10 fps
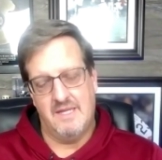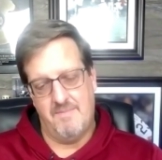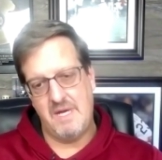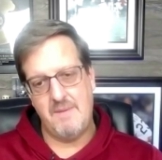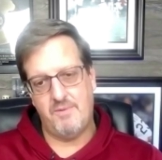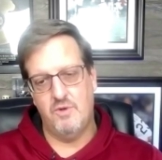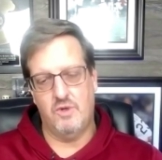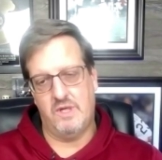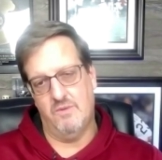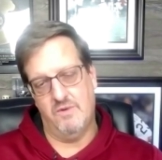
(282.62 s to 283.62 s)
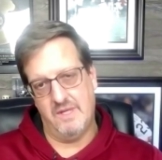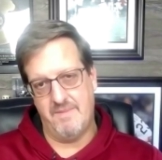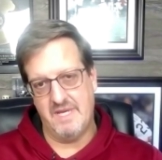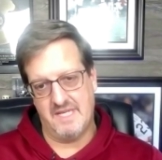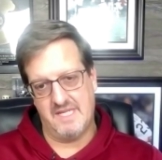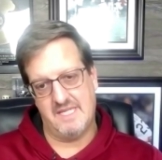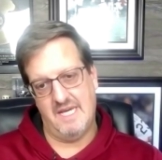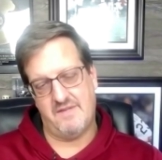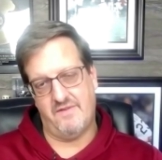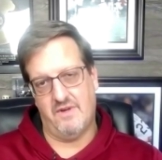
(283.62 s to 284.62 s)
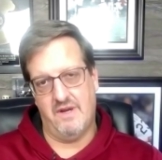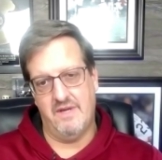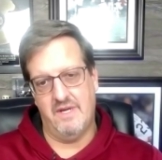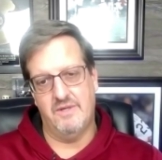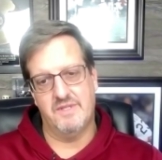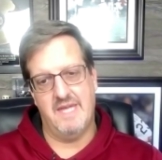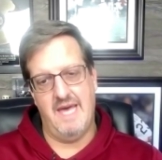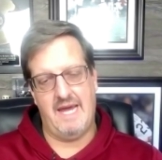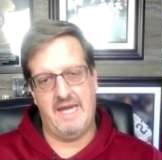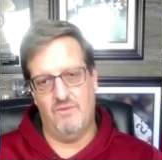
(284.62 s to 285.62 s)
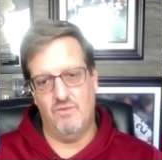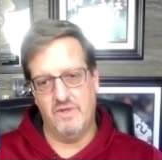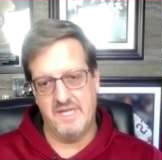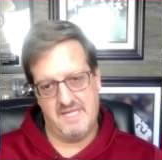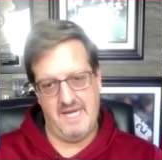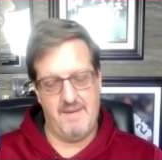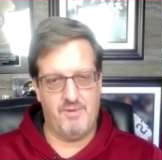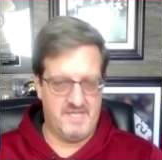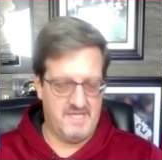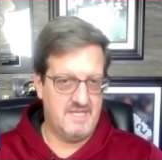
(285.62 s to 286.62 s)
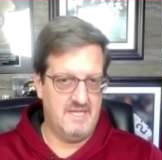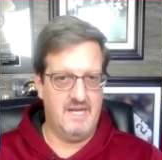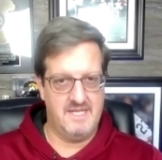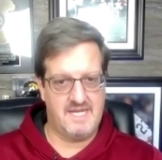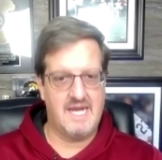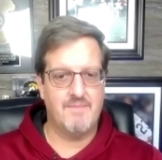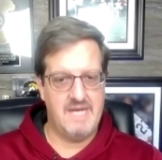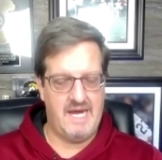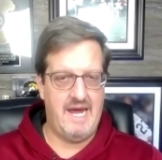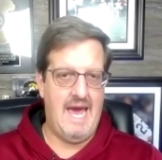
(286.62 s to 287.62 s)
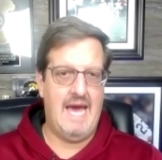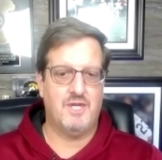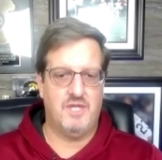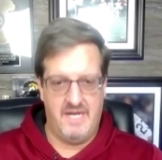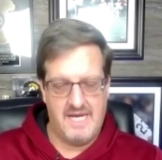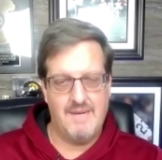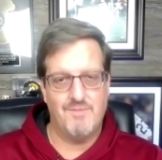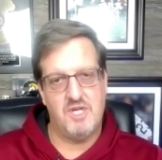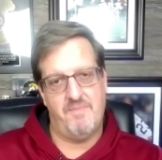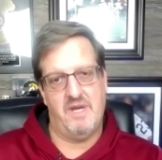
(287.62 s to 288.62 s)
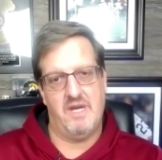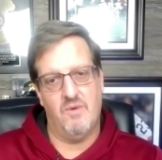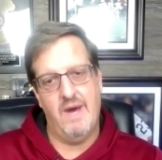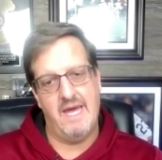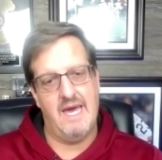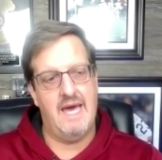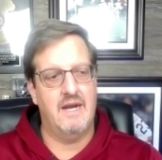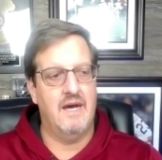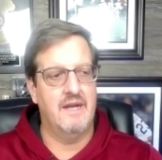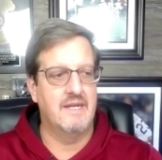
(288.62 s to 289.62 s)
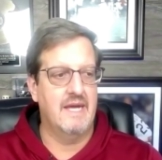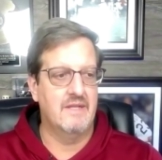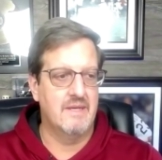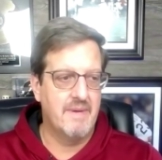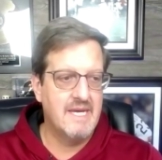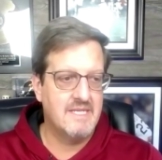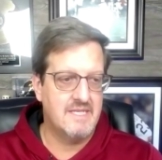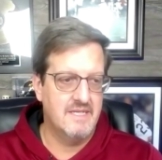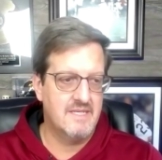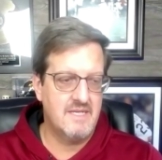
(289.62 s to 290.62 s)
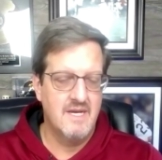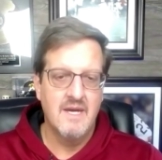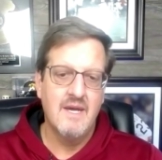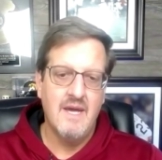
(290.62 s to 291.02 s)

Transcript: the people who can really be successful are those that can really stay persistent and keep taking action and keep chipping away at it on a daily basis.